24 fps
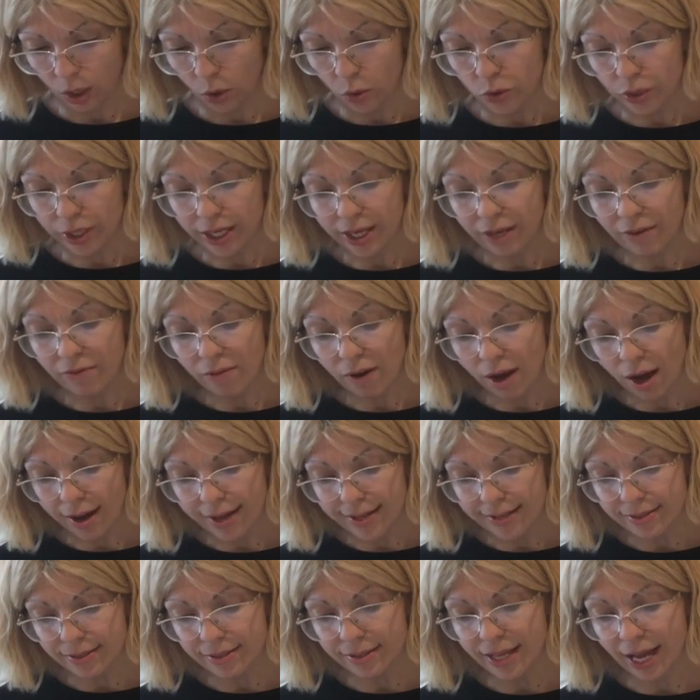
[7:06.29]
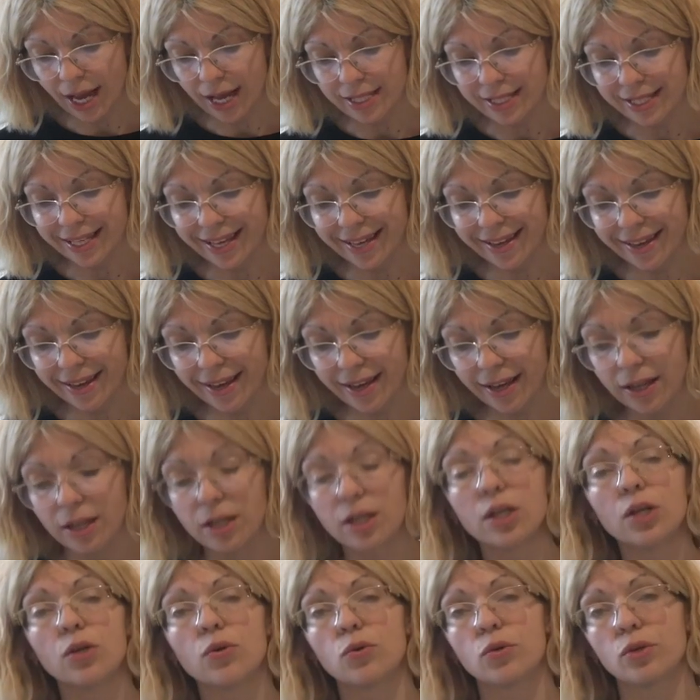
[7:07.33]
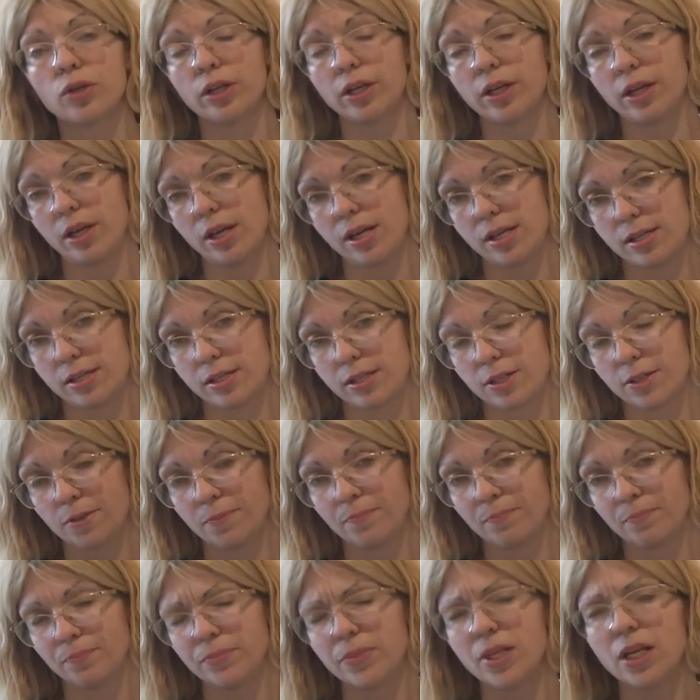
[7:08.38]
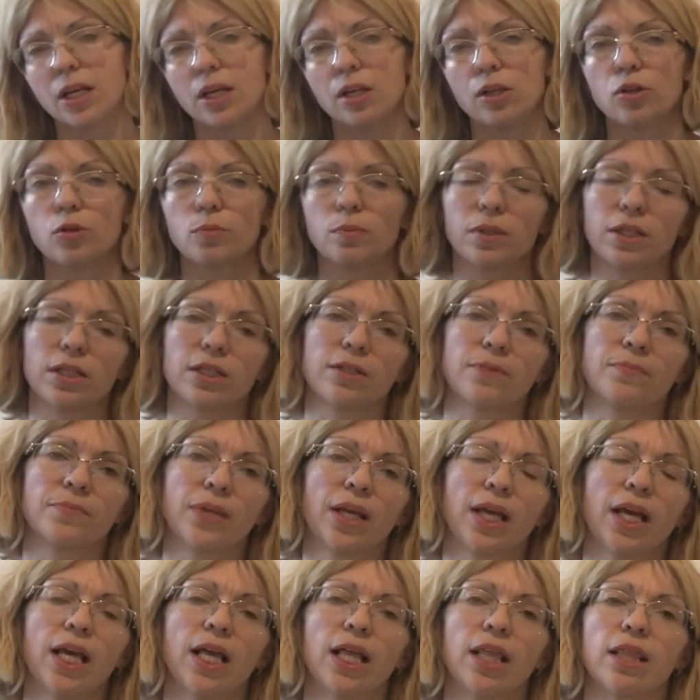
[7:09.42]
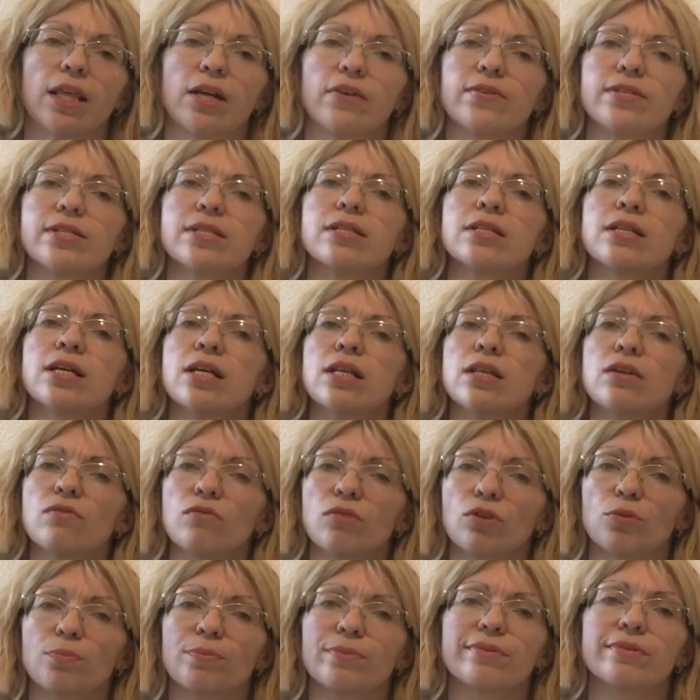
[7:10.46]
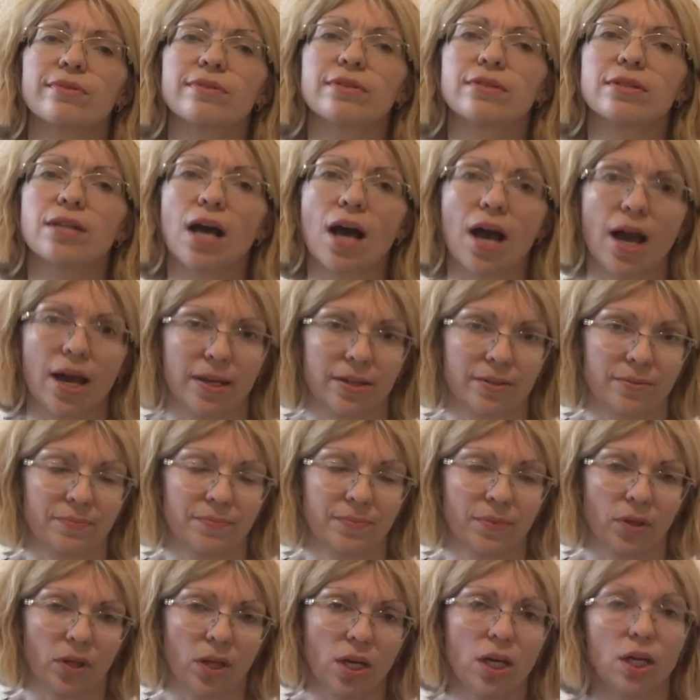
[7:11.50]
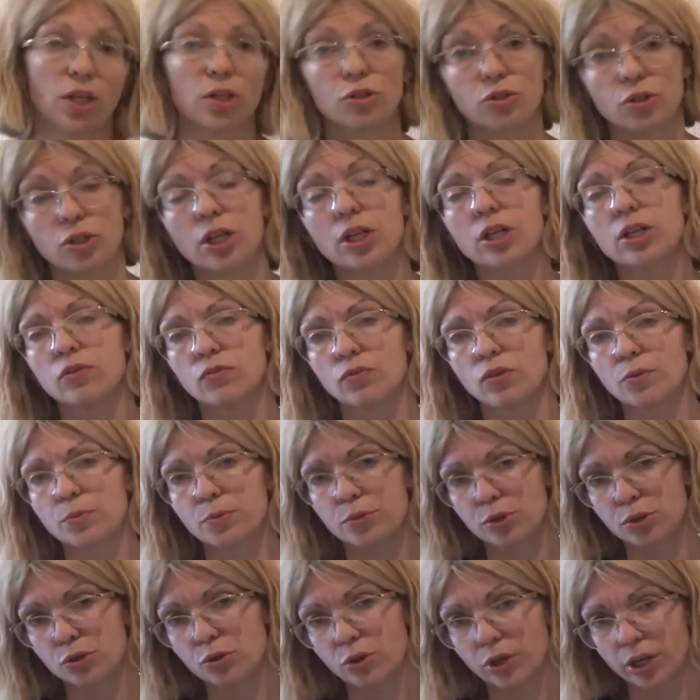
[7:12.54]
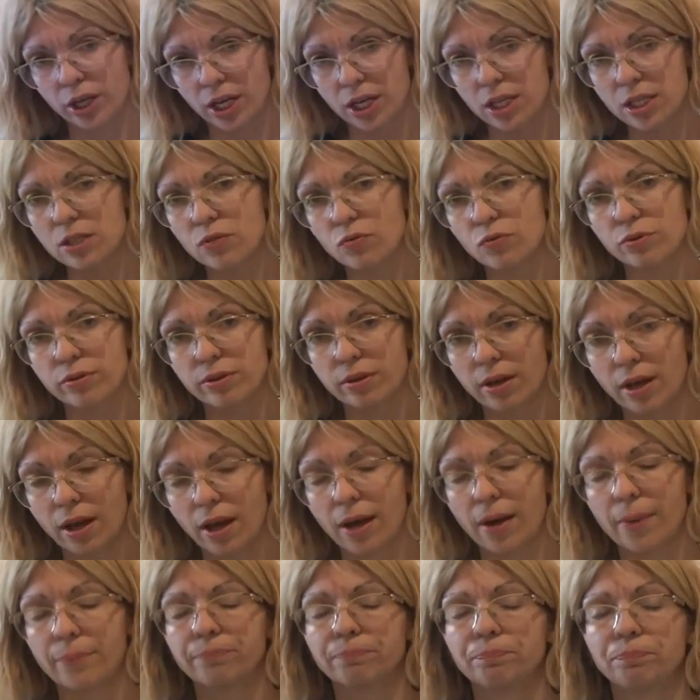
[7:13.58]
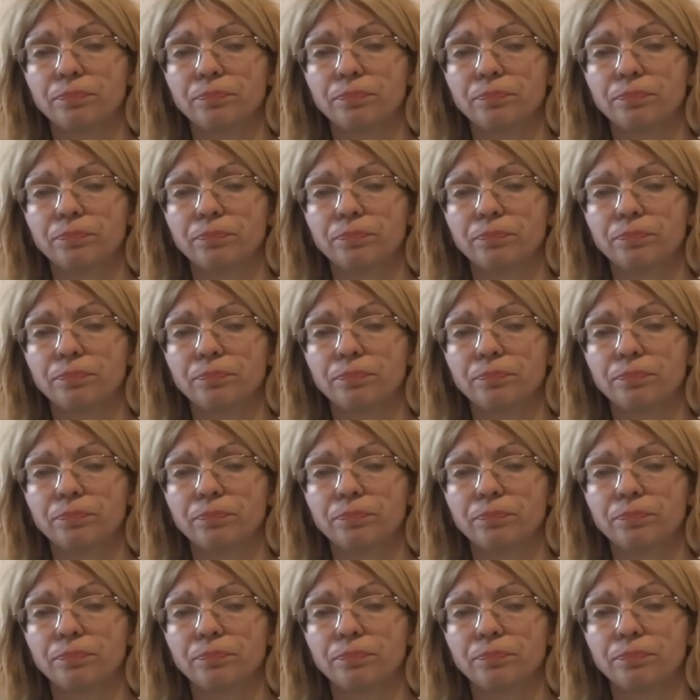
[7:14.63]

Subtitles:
Und ich weiß, dass glücklich ist. Take a look, please. There is another verb, sein, okay? Conjugated verb ist for the er.